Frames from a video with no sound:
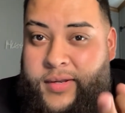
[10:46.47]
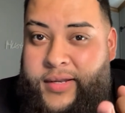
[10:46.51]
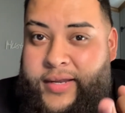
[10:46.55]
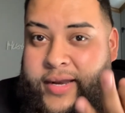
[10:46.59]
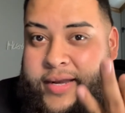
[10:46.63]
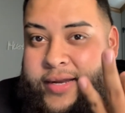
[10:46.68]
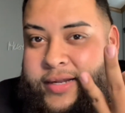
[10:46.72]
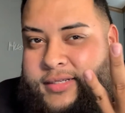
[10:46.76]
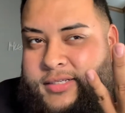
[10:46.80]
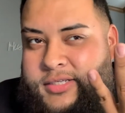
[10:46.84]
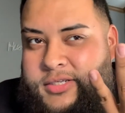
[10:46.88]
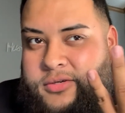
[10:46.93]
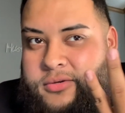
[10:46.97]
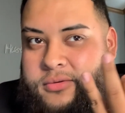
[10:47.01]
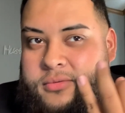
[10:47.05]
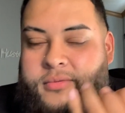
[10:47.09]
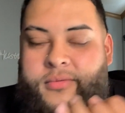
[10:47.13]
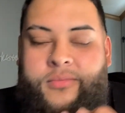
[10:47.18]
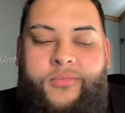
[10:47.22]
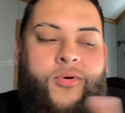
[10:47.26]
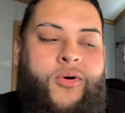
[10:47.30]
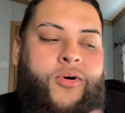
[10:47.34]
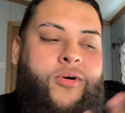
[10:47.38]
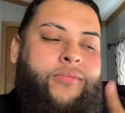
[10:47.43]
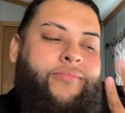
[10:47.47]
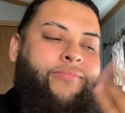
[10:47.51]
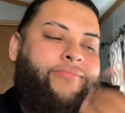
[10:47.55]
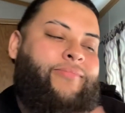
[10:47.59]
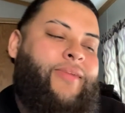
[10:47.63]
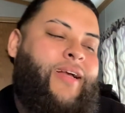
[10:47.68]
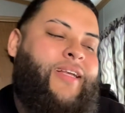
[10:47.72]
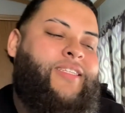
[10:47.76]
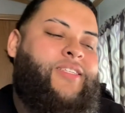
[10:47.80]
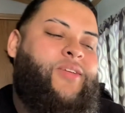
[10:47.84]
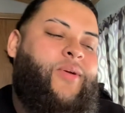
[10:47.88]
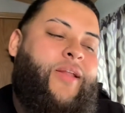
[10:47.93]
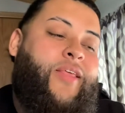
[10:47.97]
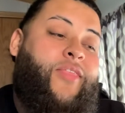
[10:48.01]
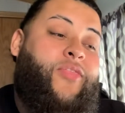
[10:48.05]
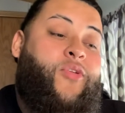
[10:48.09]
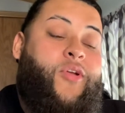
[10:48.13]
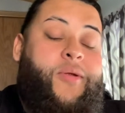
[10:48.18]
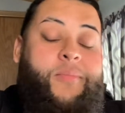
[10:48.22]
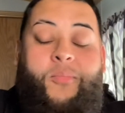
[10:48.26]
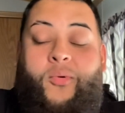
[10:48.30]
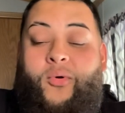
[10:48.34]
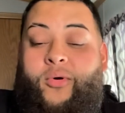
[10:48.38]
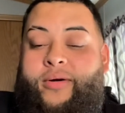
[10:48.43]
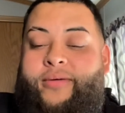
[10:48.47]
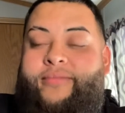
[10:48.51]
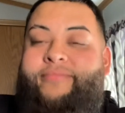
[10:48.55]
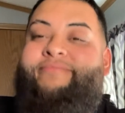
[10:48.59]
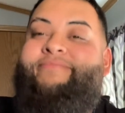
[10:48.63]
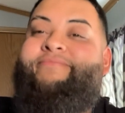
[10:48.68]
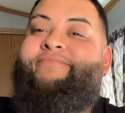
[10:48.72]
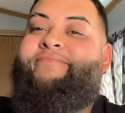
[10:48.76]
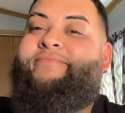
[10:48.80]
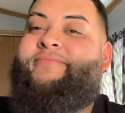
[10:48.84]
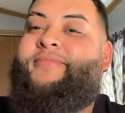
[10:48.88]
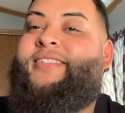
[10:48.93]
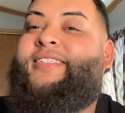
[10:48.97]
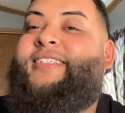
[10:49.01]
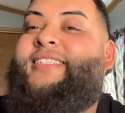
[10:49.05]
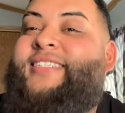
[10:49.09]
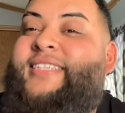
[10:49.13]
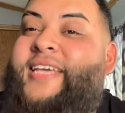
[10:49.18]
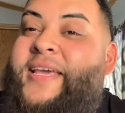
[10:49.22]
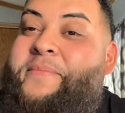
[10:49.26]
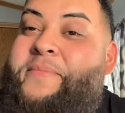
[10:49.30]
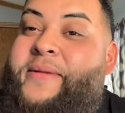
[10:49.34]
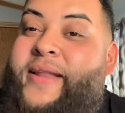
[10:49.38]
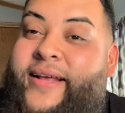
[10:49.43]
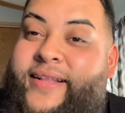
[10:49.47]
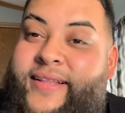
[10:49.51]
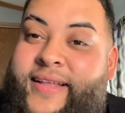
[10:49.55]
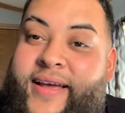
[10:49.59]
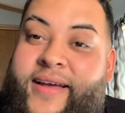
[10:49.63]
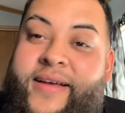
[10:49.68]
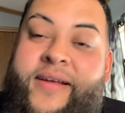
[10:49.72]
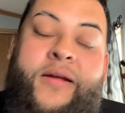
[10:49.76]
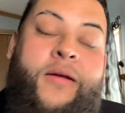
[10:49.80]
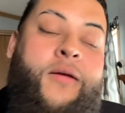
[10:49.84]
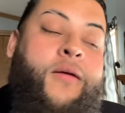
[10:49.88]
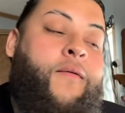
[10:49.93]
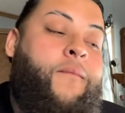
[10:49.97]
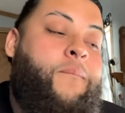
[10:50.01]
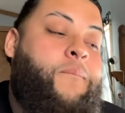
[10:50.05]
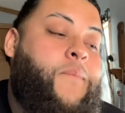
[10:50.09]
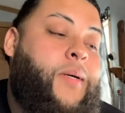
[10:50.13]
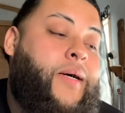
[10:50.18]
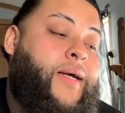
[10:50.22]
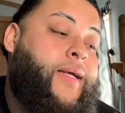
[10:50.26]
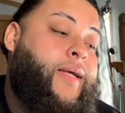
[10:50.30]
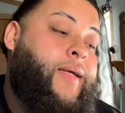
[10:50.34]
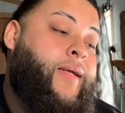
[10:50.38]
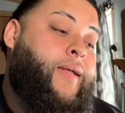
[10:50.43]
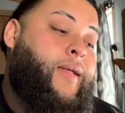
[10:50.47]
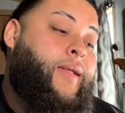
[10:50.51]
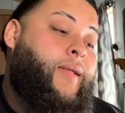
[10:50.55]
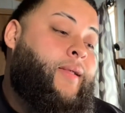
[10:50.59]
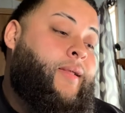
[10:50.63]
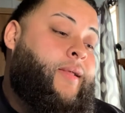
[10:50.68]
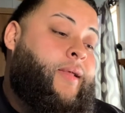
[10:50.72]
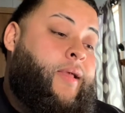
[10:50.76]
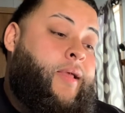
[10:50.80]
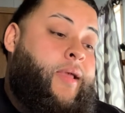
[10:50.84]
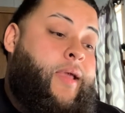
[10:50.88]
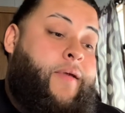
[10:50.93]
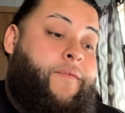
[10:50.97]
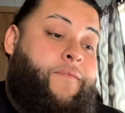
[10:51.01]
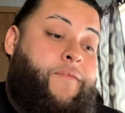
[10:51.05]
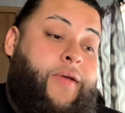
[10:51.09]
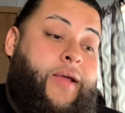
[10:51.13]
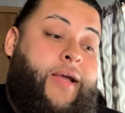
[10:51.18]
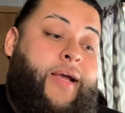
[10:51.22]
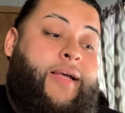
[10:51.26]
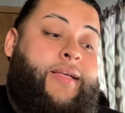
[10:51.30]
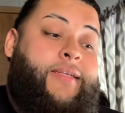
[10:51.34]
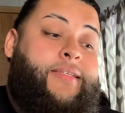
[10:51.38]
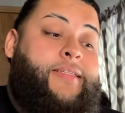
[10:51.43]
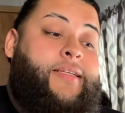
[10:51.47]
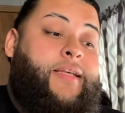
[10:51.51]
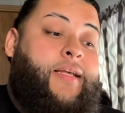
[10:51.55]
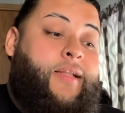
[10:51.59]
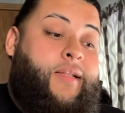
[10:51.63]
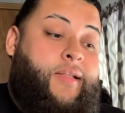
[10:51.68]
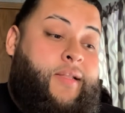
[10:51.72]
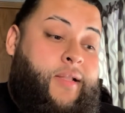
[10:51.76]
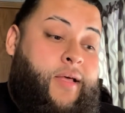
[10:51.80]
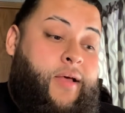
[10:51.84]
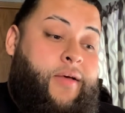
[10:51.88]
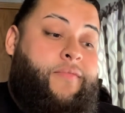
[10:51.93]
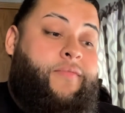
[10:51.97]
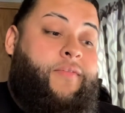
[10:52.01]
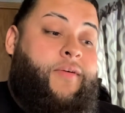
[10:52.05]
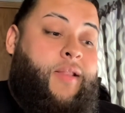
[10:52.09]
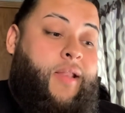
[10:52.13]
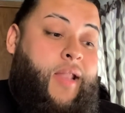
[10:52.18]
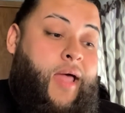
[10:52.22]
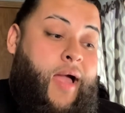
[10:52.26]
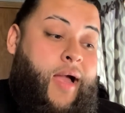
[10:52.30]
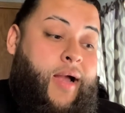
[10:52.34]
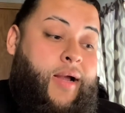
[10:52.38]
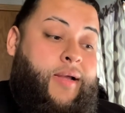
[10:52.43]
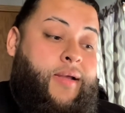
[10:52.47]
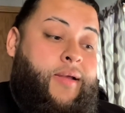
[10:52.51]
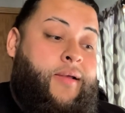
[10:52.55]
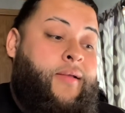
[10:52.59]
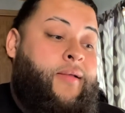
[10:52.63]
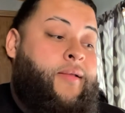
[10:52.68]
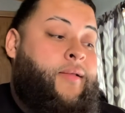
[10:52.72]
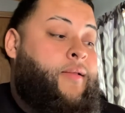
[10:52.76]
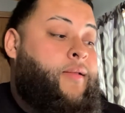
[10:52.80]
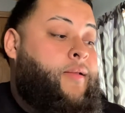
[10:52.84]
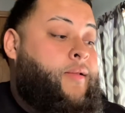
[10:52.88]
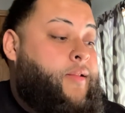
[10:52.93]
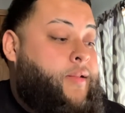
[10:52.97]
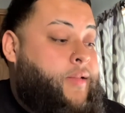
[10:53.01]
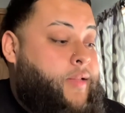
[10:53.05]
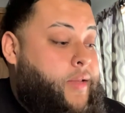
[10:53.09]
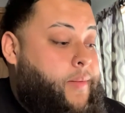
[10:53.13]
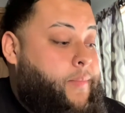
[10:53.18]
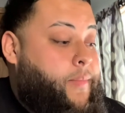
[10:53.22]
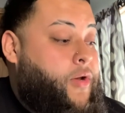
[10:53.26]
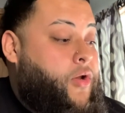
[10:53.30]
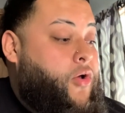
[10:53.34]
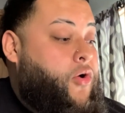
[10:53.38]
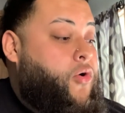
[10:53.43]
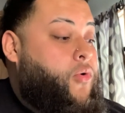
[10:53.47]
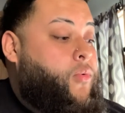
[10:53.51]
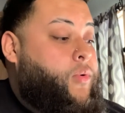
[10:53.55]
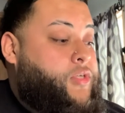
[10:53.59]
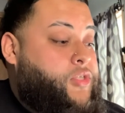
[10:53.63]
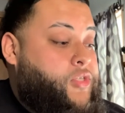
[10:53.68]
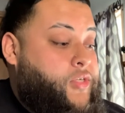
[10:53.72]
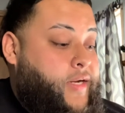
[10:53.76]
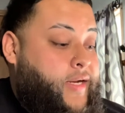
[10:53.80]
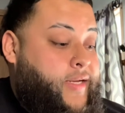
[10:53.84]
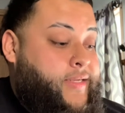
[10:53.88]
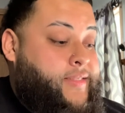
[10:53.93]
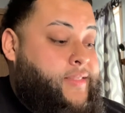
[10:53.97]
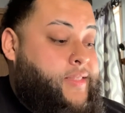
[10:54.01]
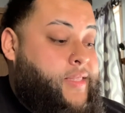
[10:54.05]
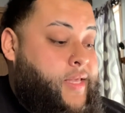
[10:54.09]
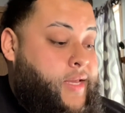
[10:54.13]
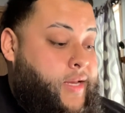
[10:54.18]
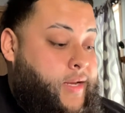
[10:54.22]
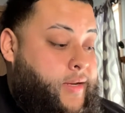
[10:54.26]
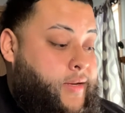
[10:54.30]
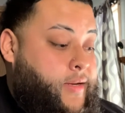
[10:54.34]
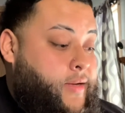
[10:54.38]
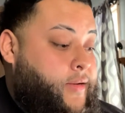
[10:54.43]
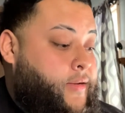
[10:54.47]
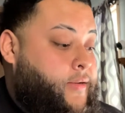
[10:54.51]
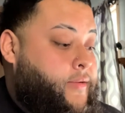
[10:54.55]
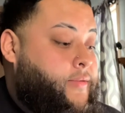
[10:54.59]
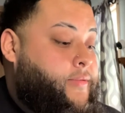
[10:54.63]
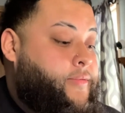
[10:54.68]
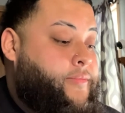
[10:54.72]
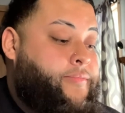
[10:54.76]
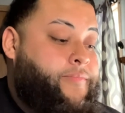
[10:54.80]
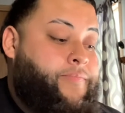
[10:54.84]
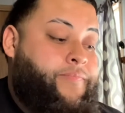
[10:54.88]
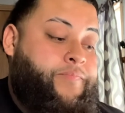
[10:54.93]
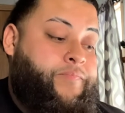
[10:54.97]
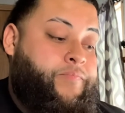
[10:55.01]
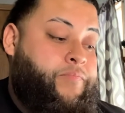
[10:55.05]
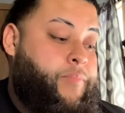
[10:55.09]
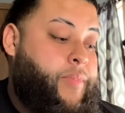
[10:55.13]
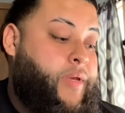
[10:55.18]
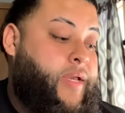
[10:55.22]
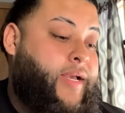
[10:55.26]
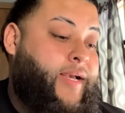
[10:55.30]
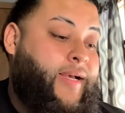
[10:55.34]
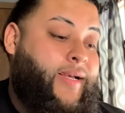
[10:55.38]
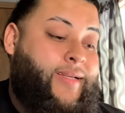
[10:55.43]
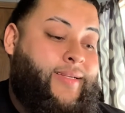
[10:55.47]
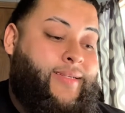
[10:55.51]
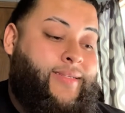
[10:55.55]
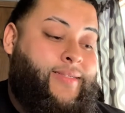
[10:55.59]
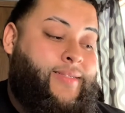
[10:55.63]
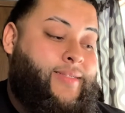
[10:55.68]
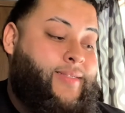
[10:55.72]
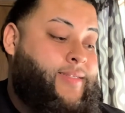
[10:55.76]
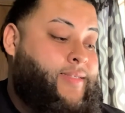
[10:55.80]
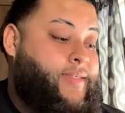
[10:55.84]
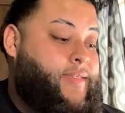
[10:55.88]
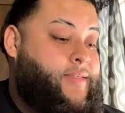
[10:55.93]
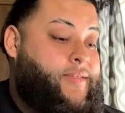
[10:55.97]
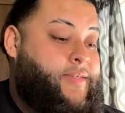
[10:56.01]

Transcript: need two. Well, I still need three more. Let's just keep it like that. But if you guys love Glock, let me know what you guys think, because